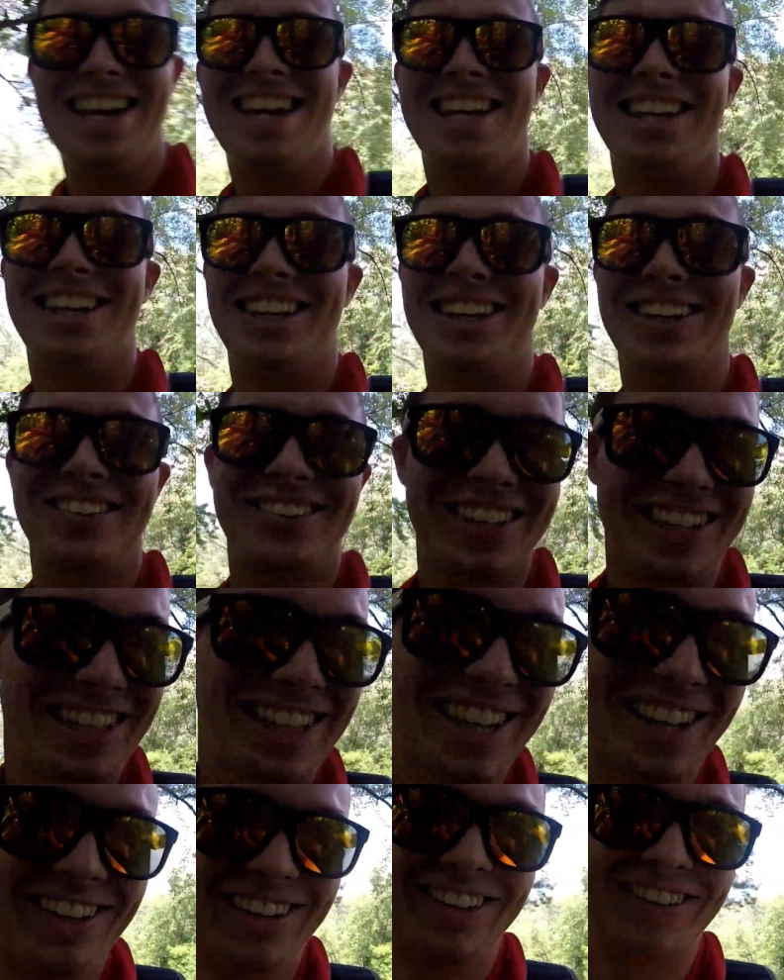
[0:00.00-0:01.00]
you heard me get
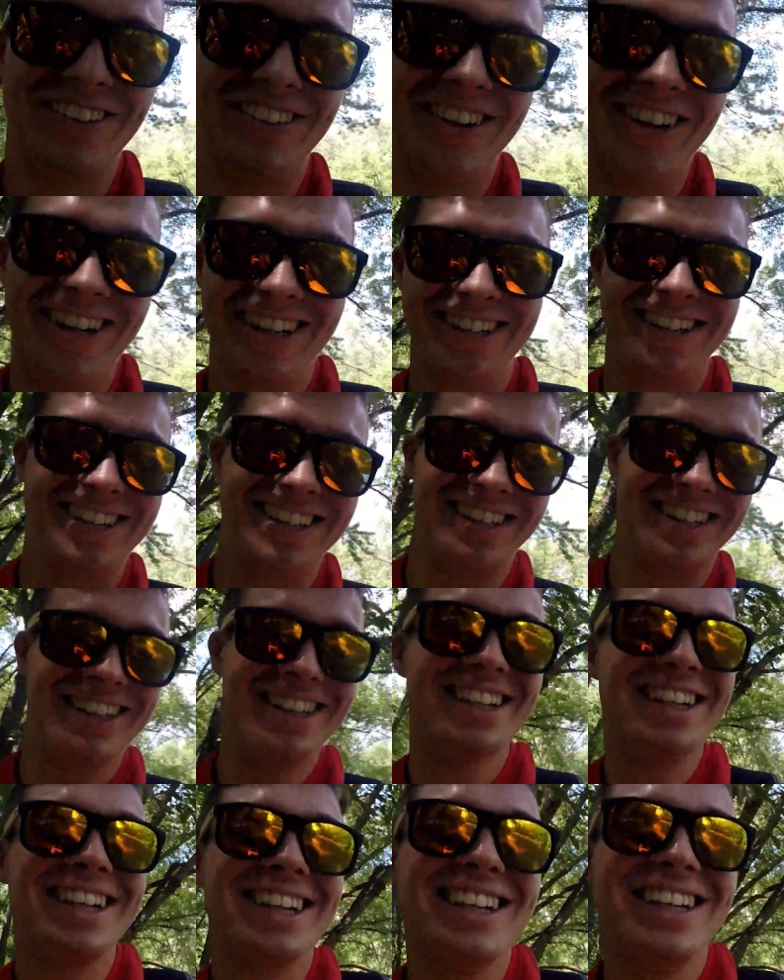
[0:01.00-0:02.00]
out of the water,
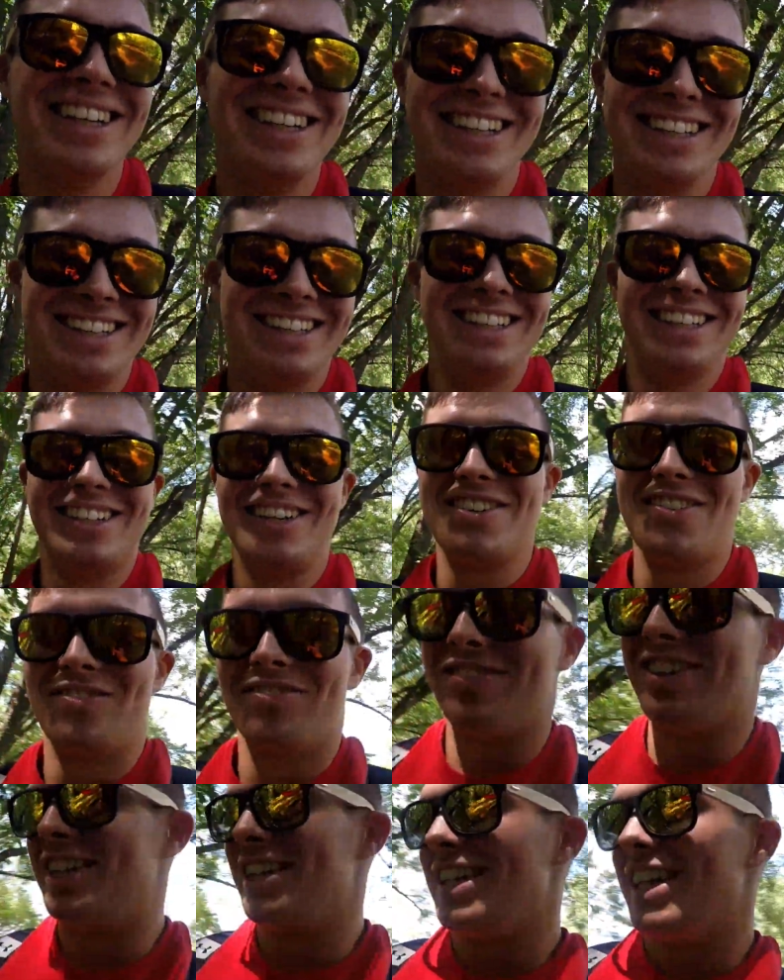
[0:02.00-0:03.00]

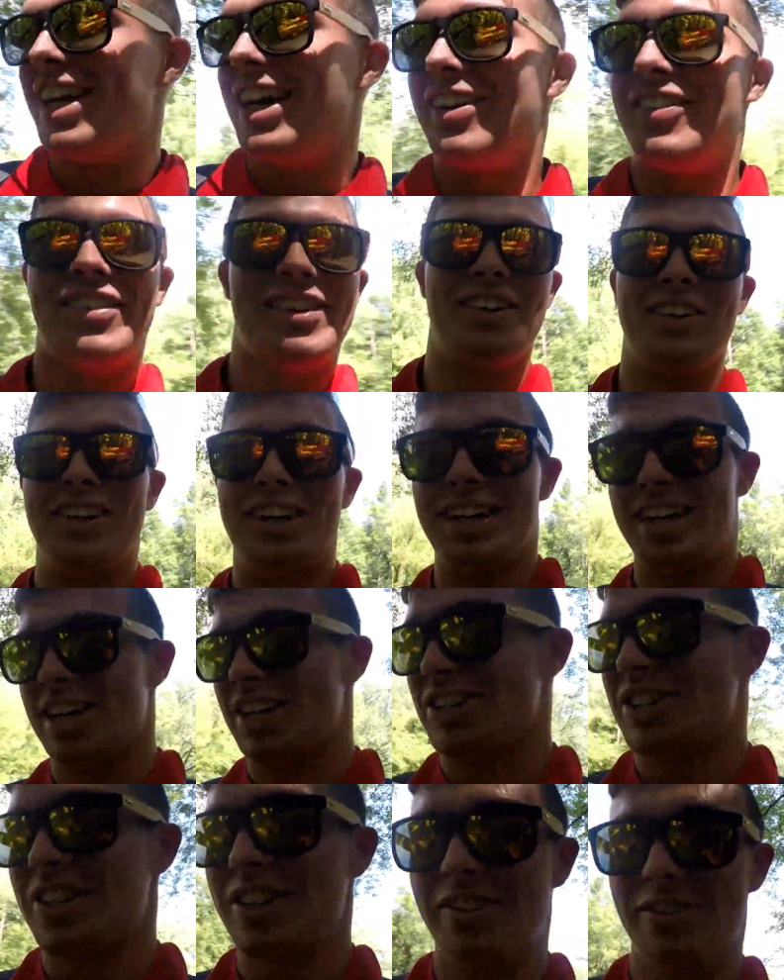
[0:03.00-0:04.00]
but yeah, we didn't
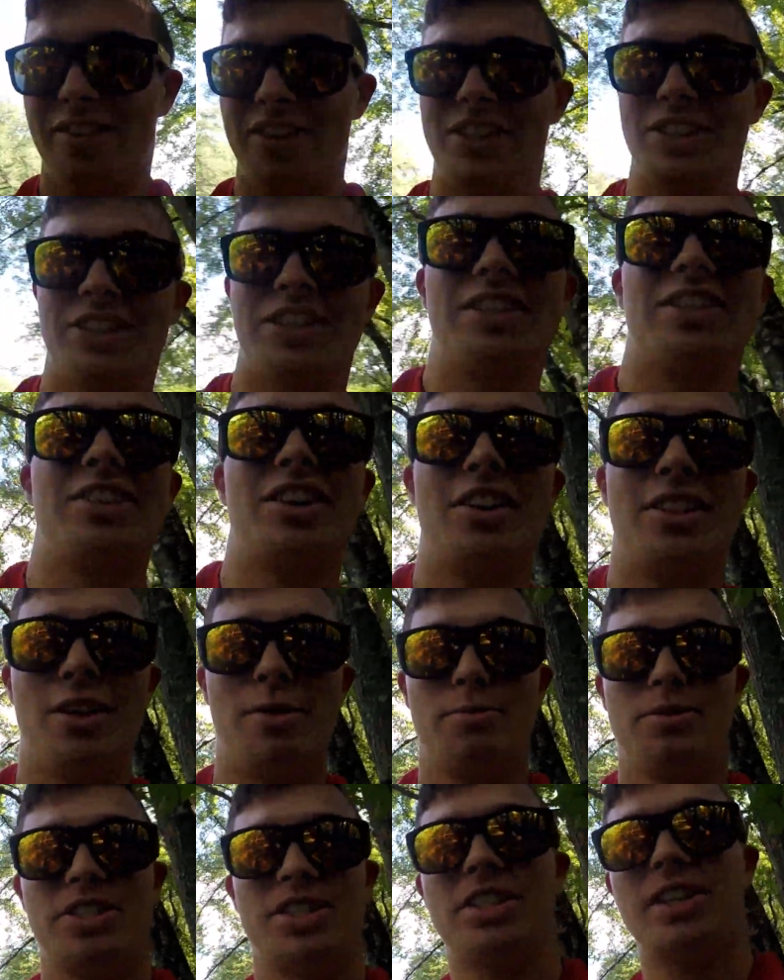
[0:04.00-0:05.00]
catch anything fishing, so I think
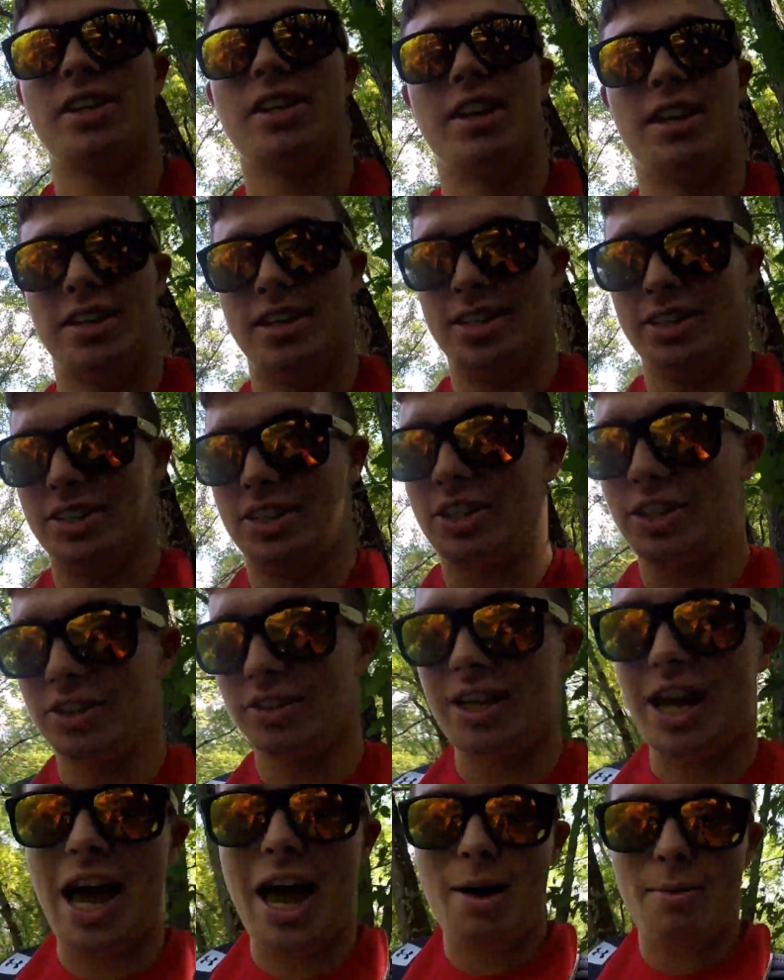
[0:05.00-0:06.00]
I'm just gonna chill in
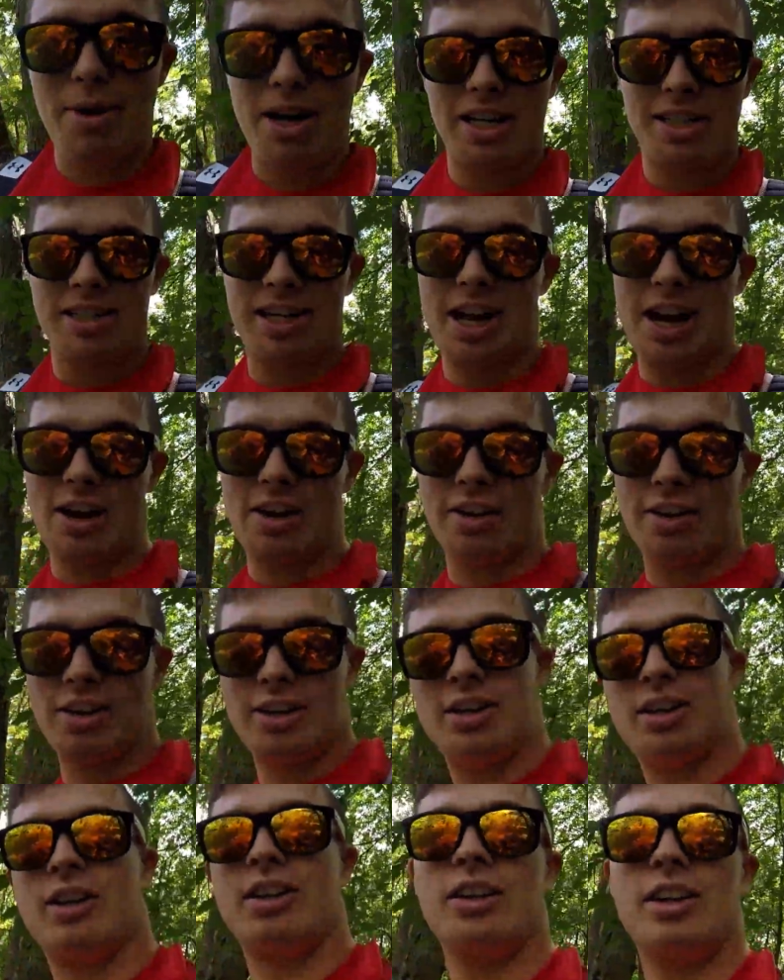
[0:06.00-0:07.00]
the hammock now.
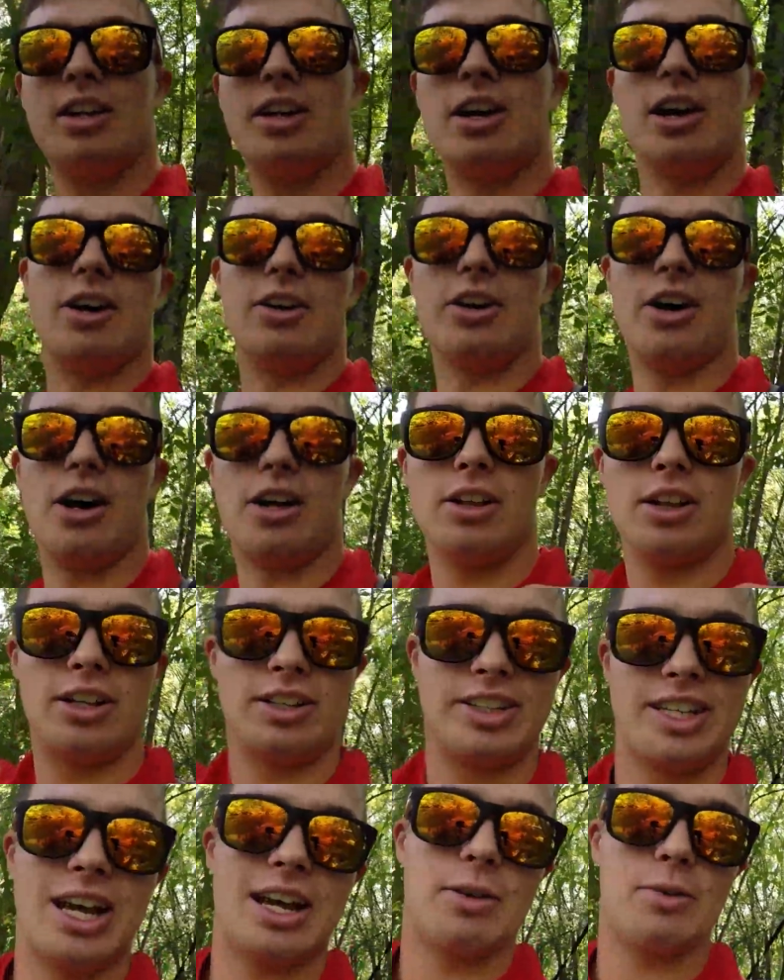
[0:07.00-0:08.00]
I don't know how long
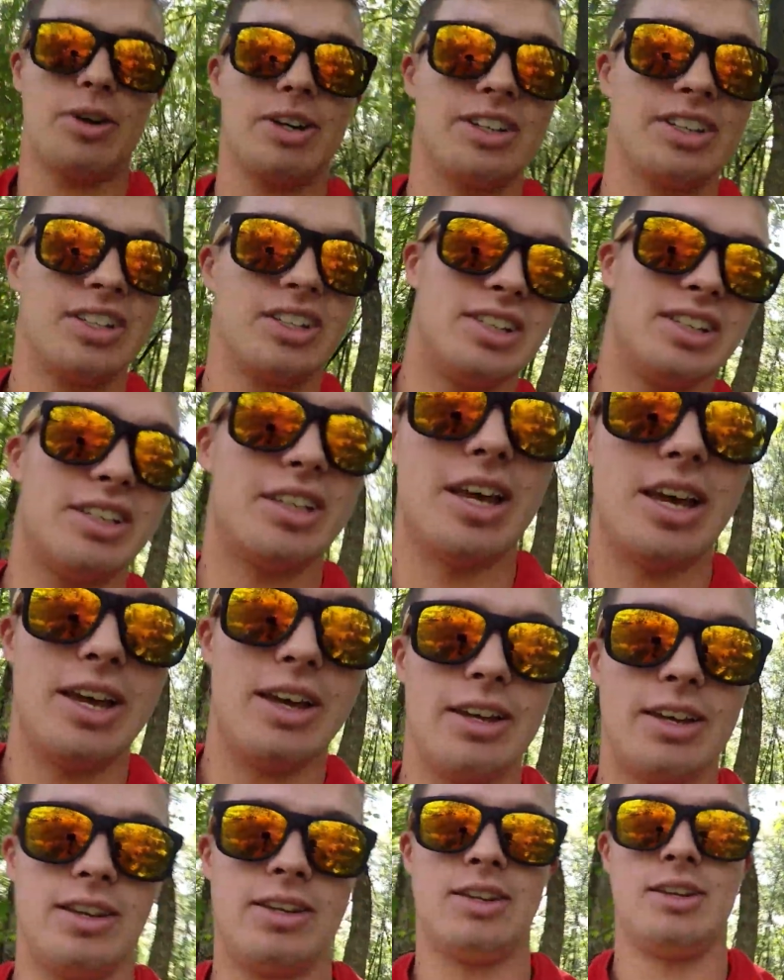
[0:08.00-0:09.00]
Zach wants to stay.